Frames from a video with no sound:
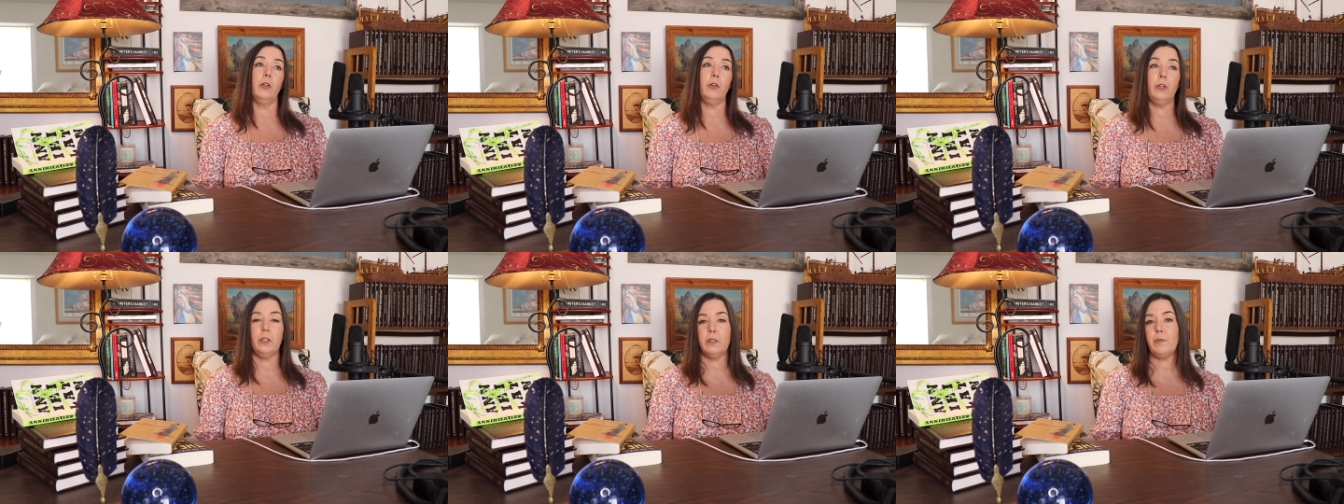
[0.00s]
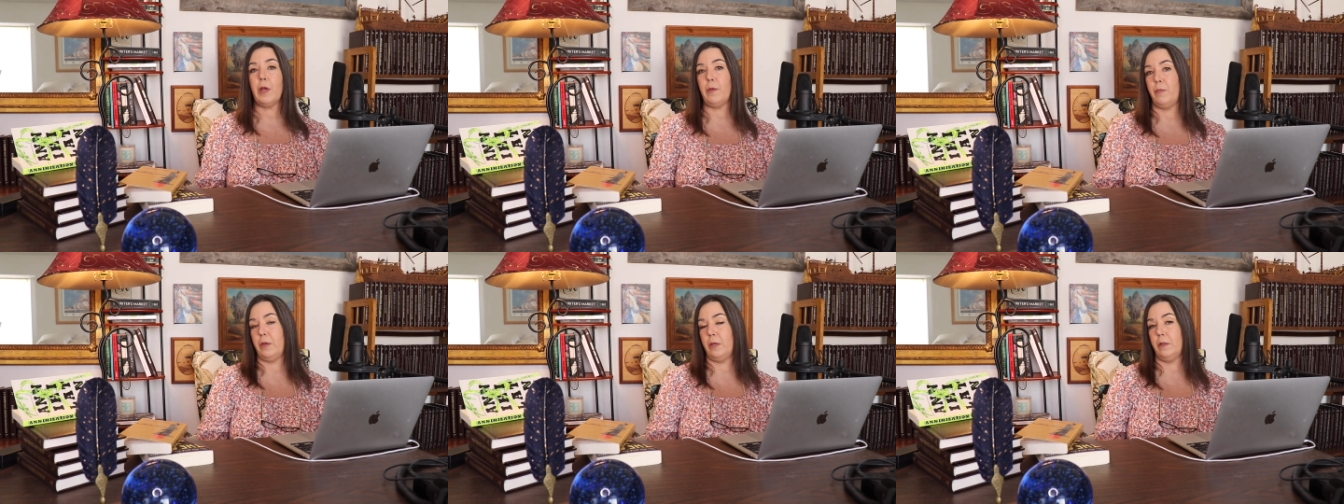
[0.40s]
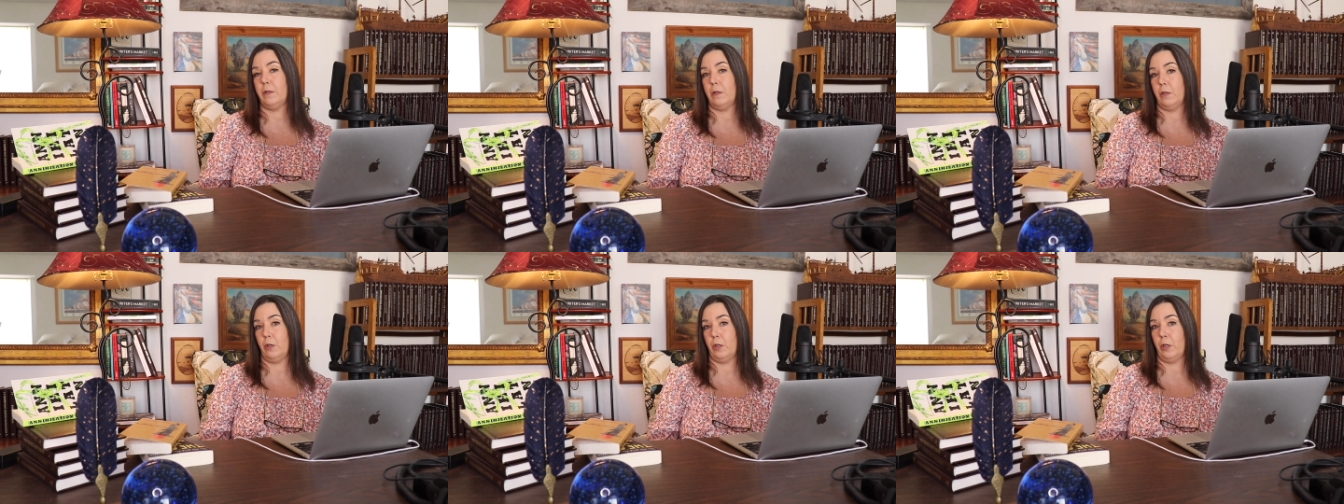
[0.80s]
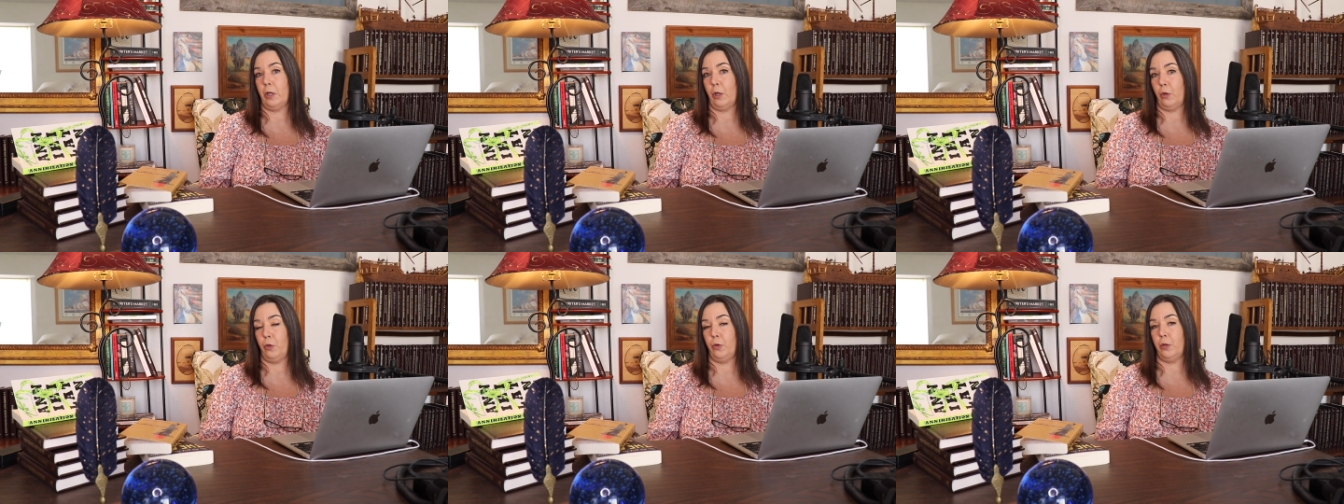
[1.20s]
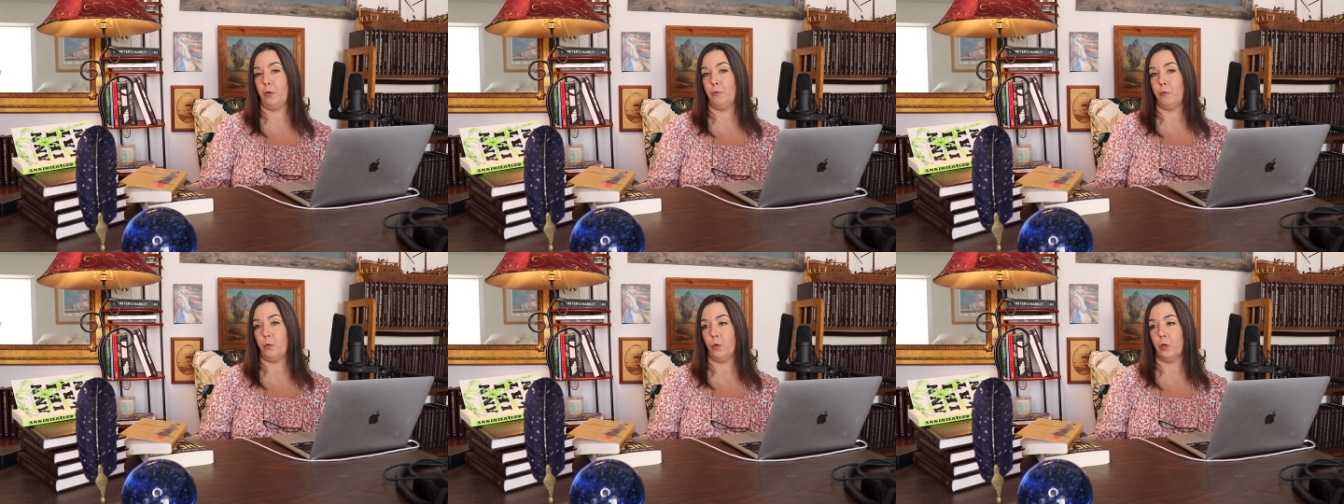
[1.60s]
This might be
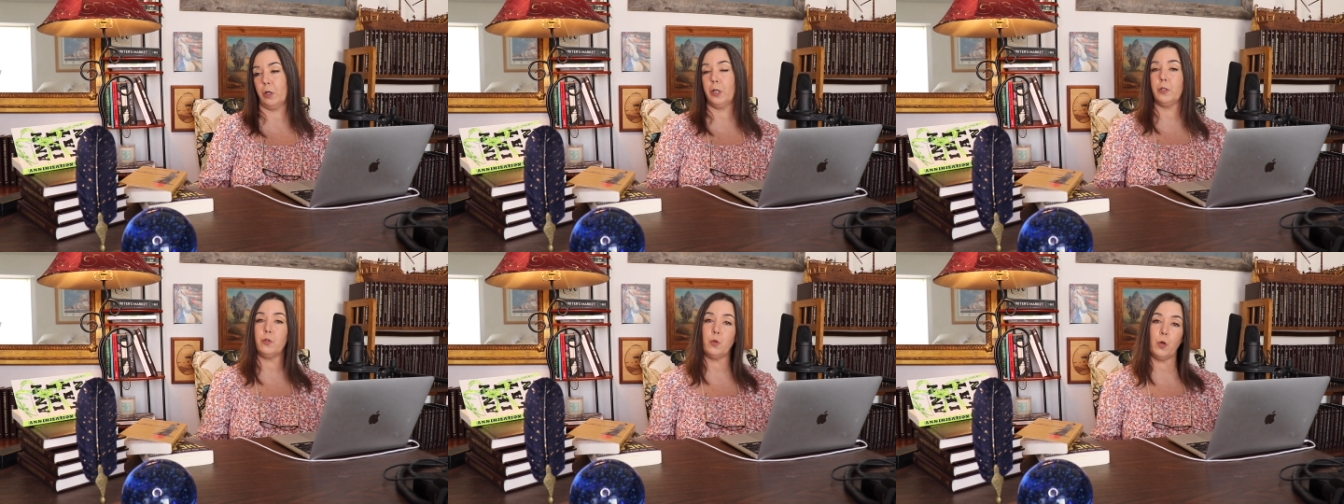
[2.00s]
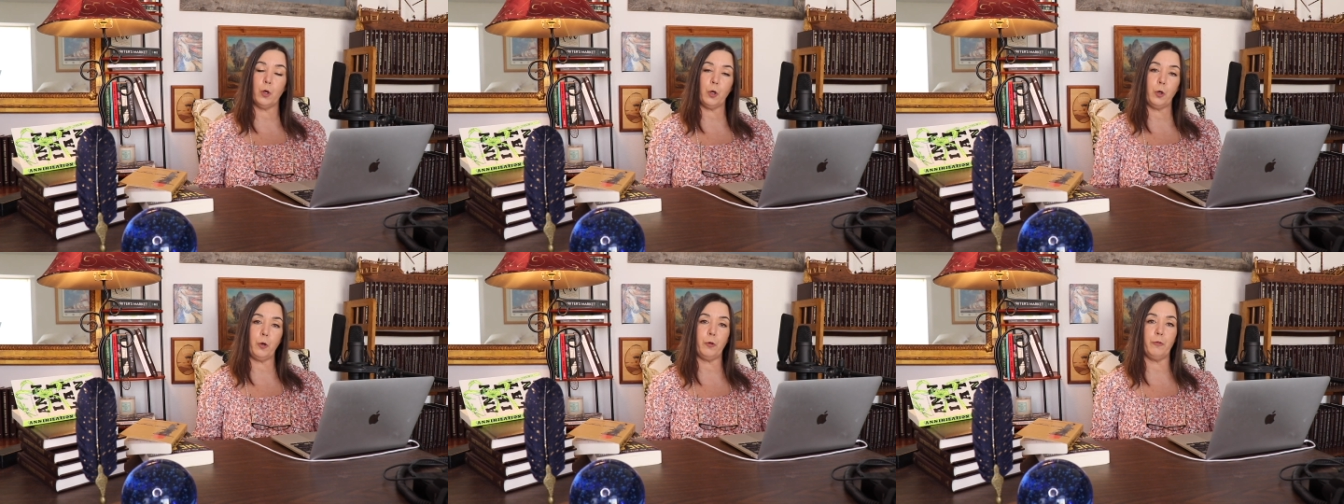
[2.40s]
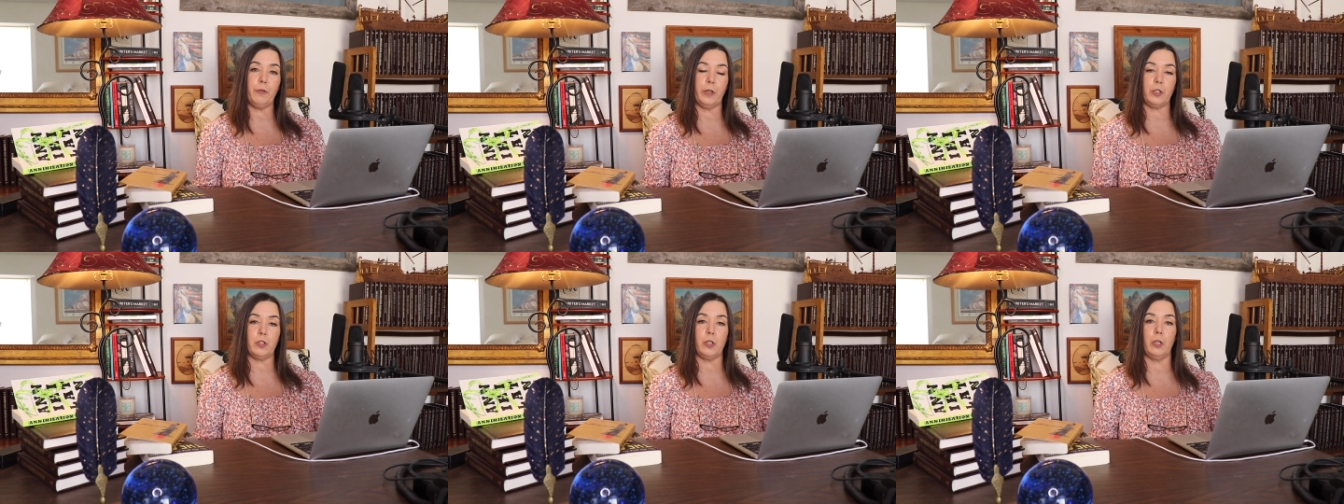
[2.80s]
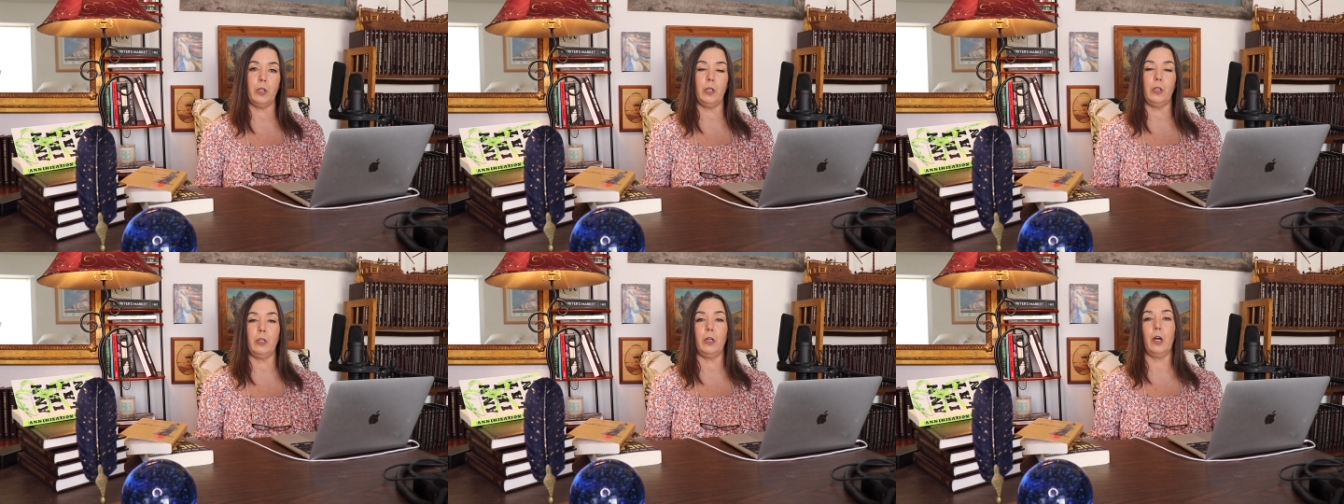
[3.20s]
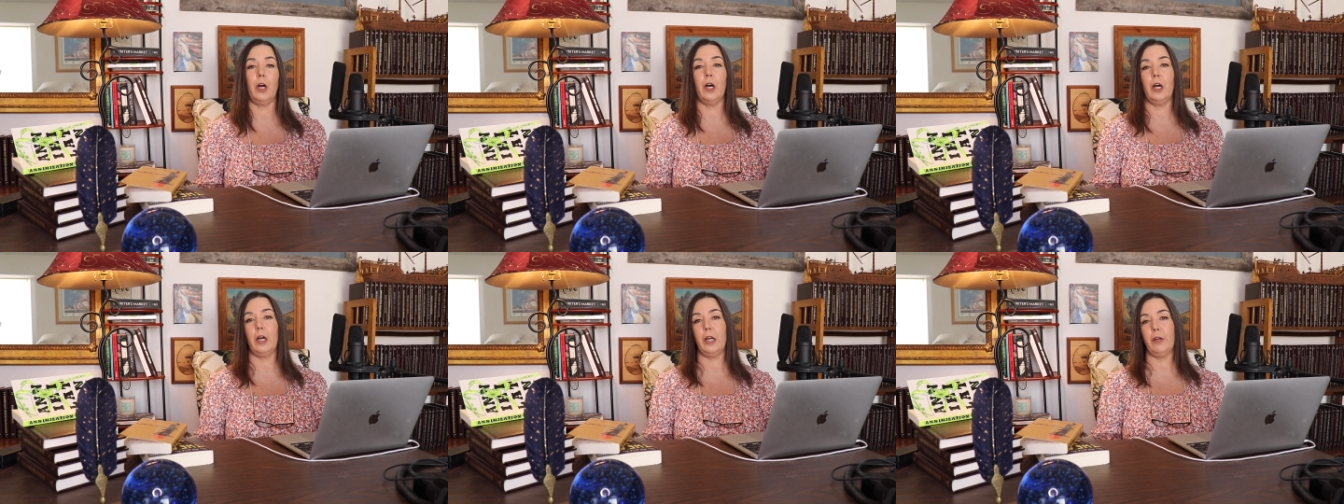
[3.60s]
included for historical fiction uh,